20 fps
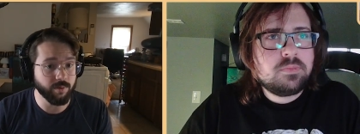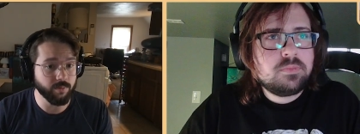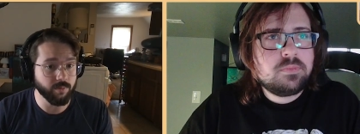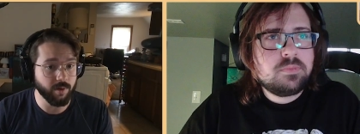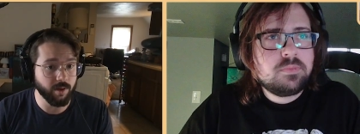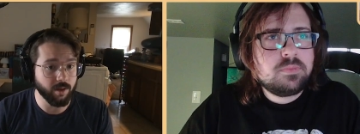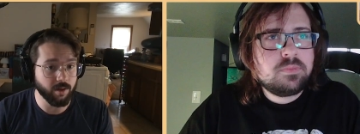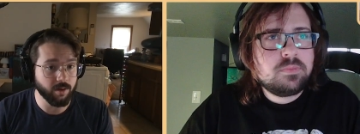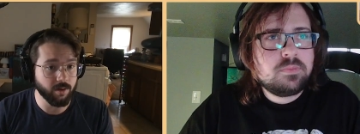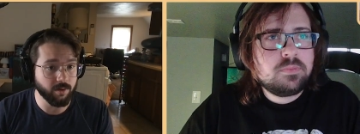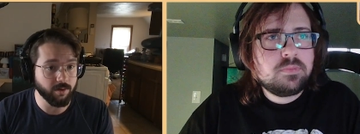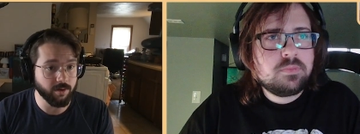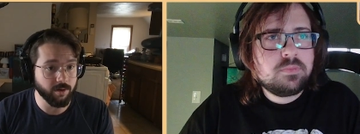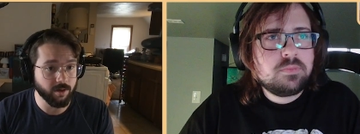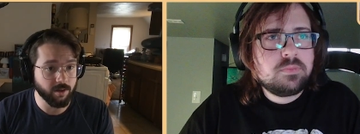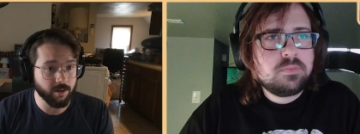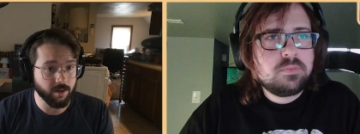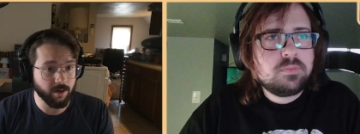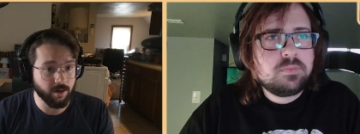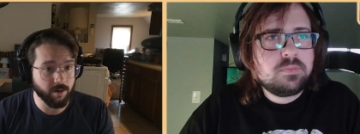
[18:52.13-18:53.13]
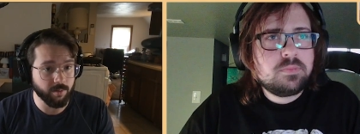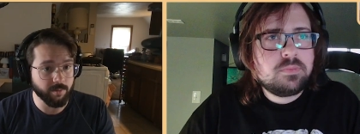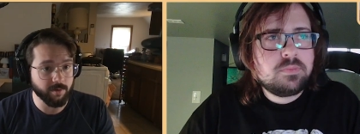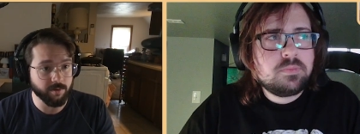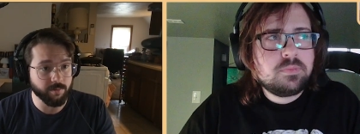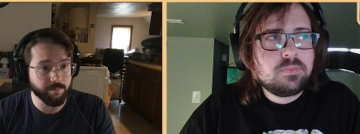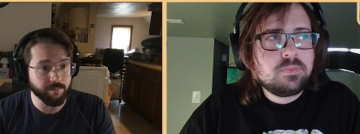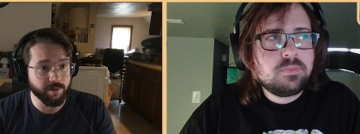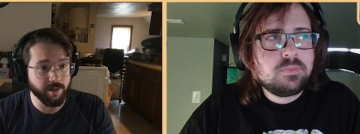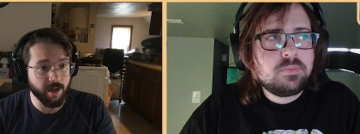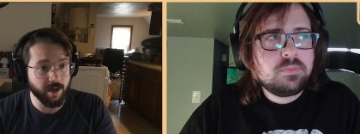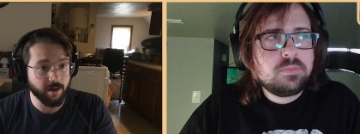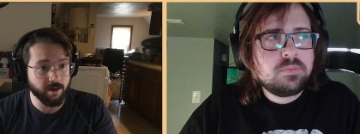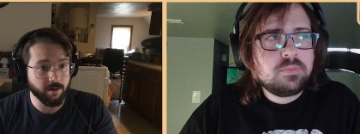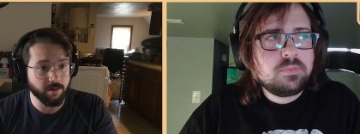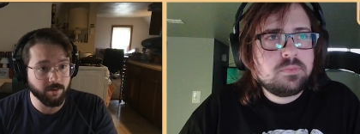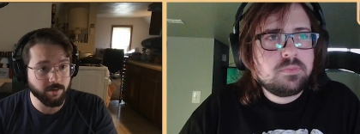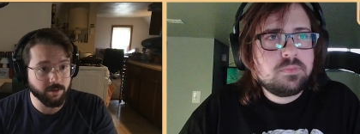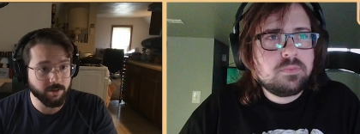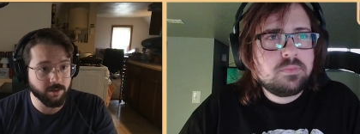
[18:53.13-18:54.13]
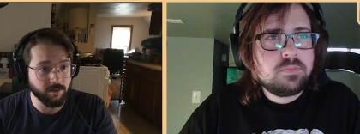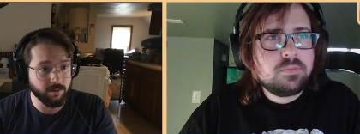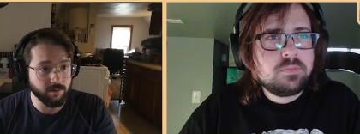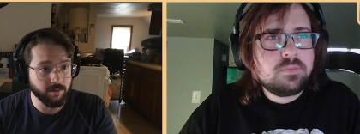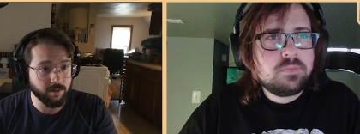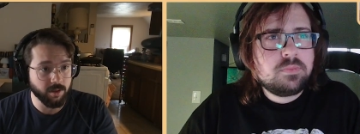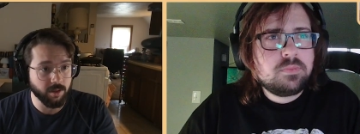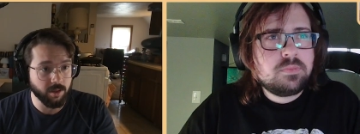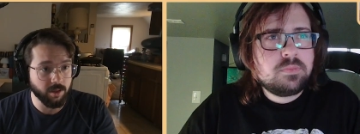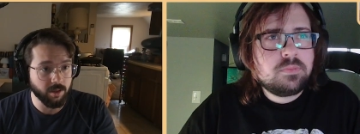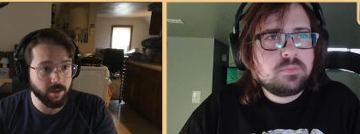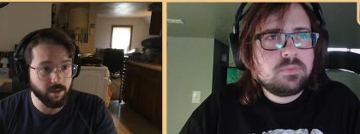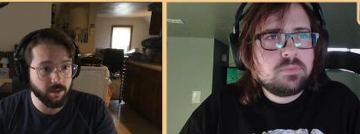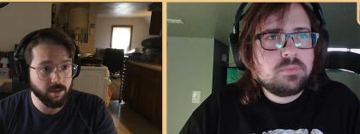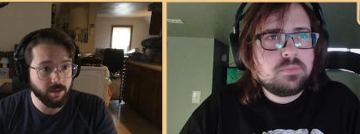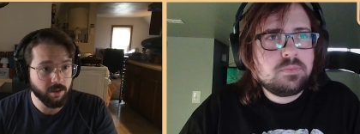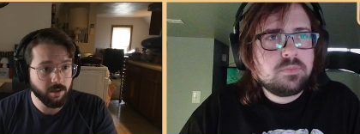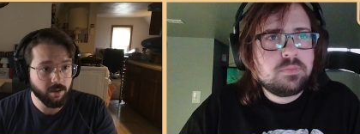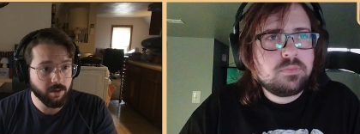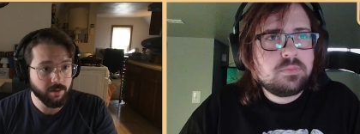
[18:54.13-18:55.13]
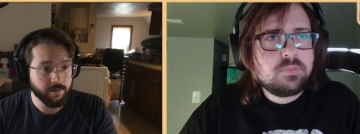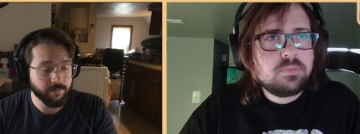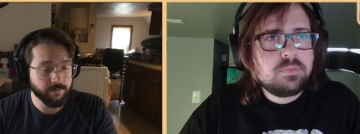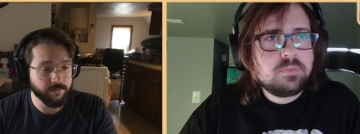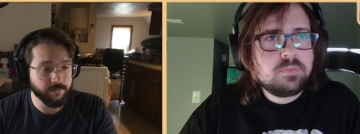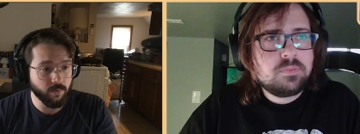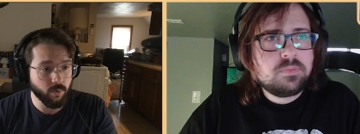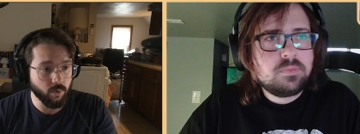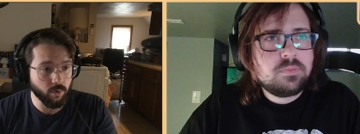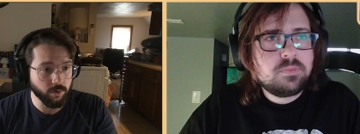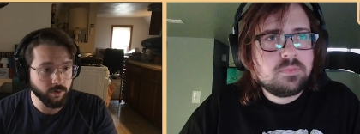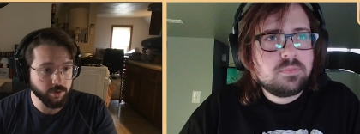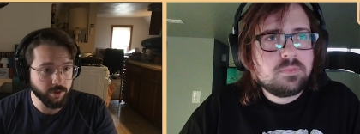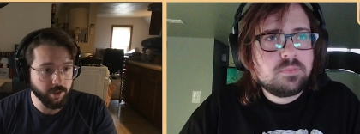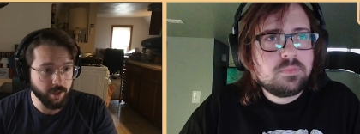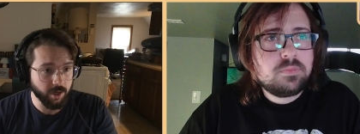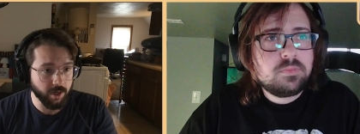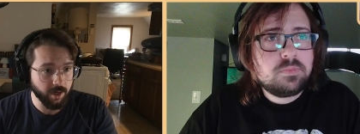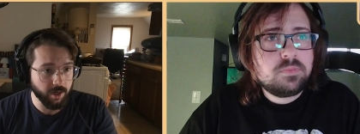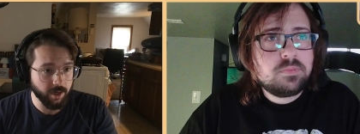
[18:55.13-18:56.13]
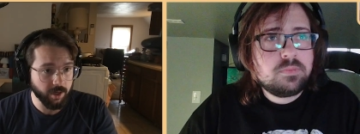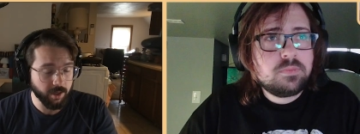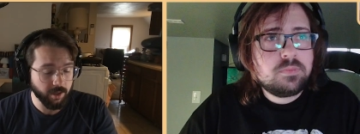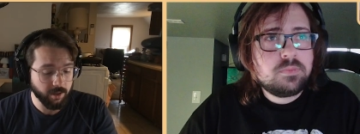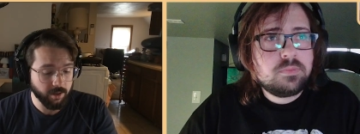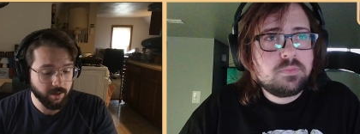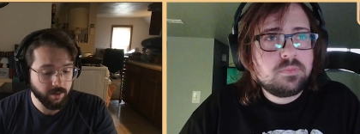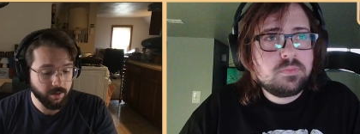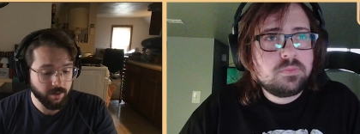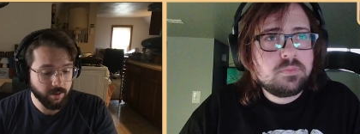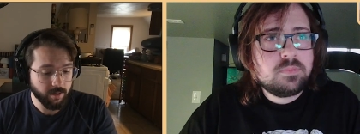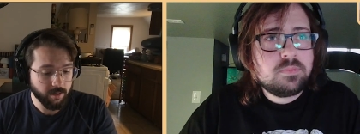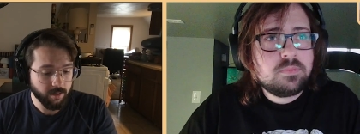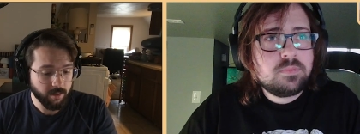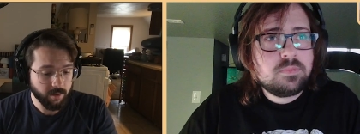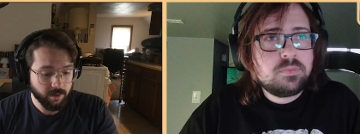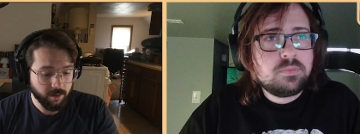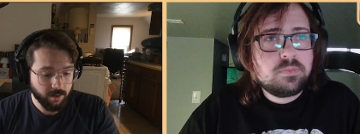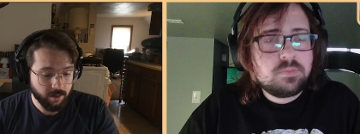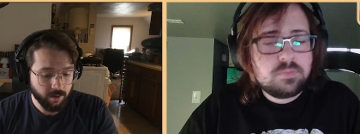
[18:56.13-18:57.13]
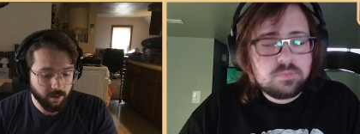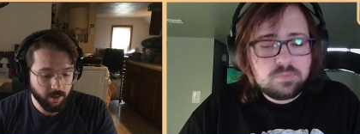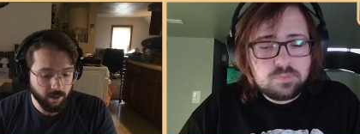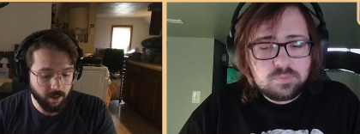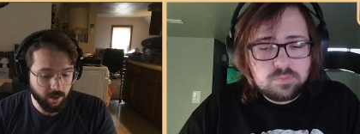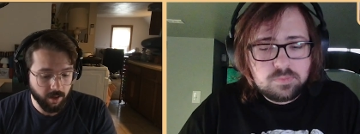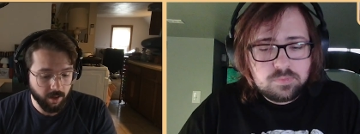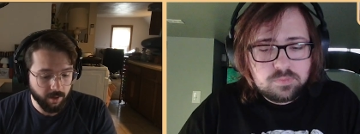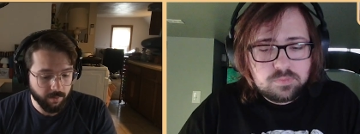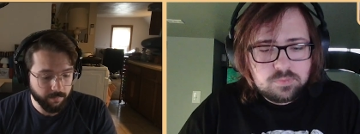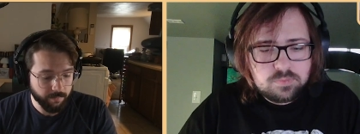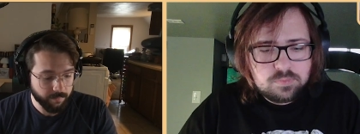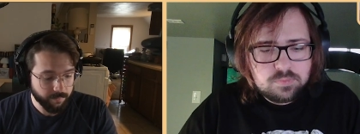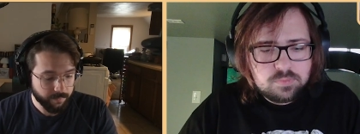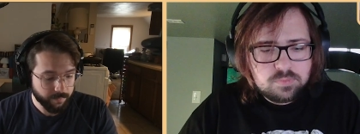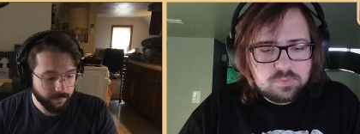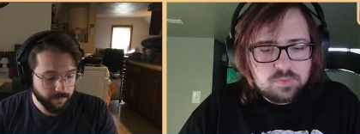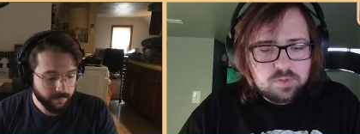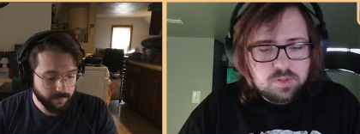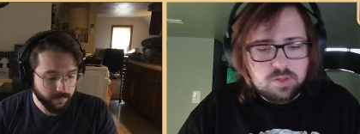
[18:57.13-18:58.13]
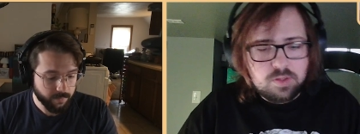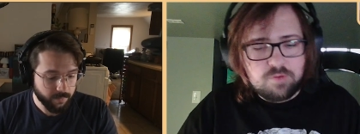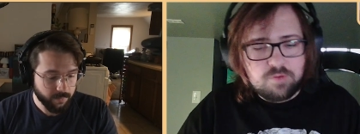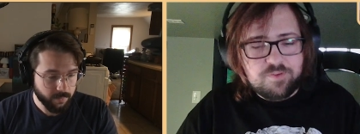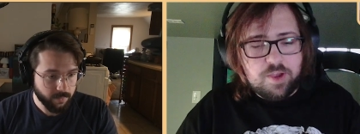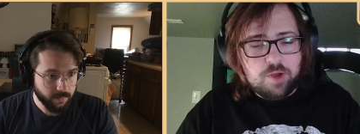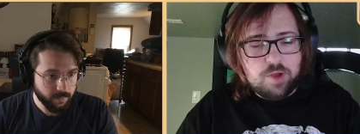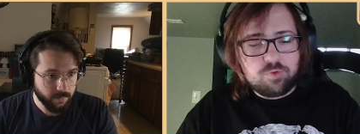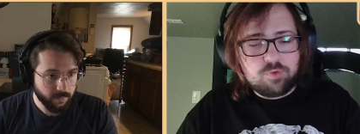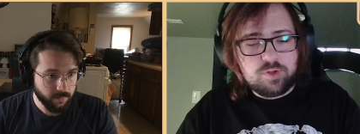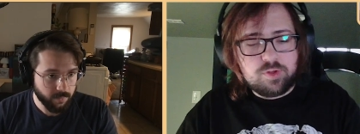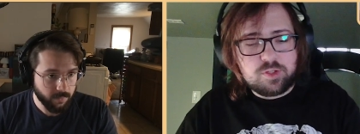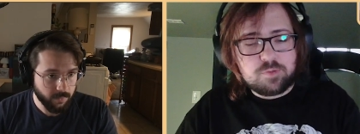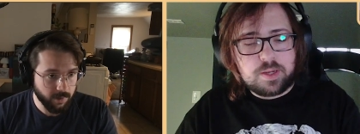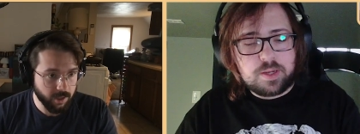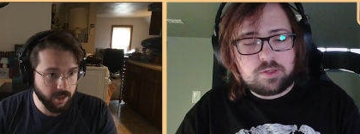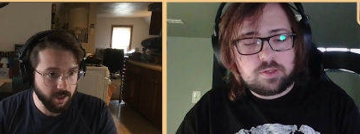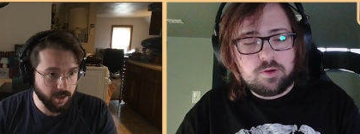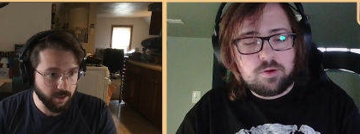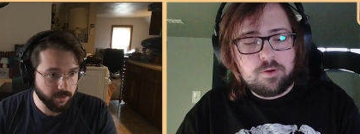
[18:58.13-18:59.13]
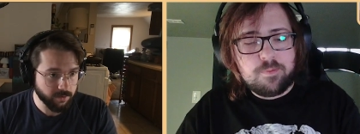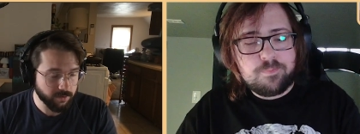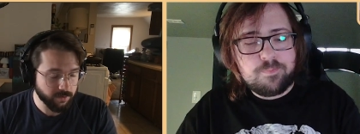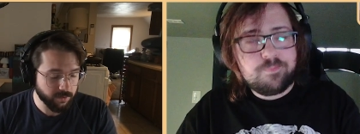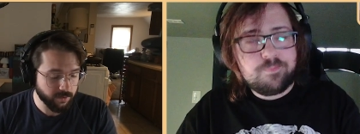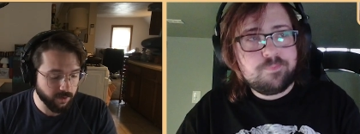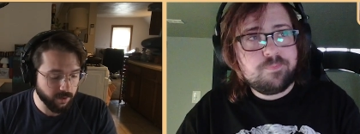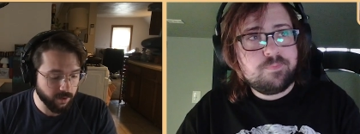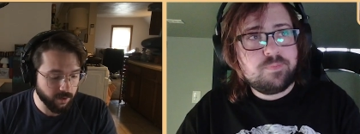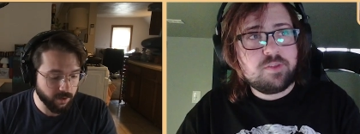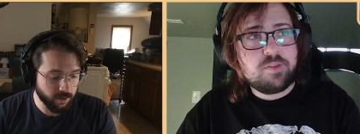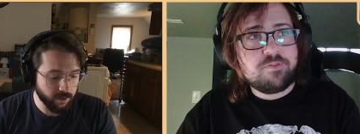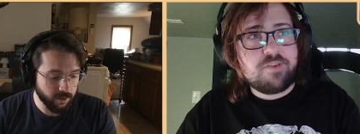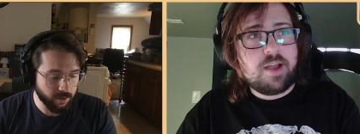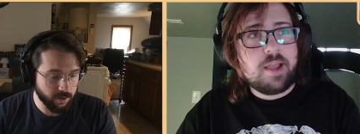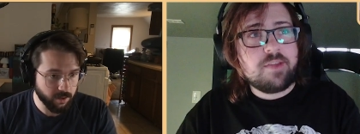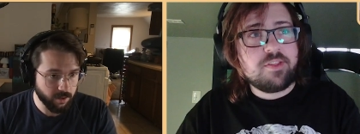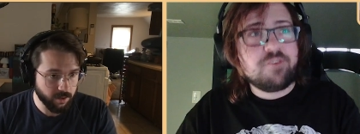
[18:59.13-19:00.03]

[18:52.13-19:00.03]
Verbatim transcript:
Speaker 1: will declare him as a blocker to the Forge guy. Um,
Speaker 2: the Foundry Inspector? Yes. The 5 the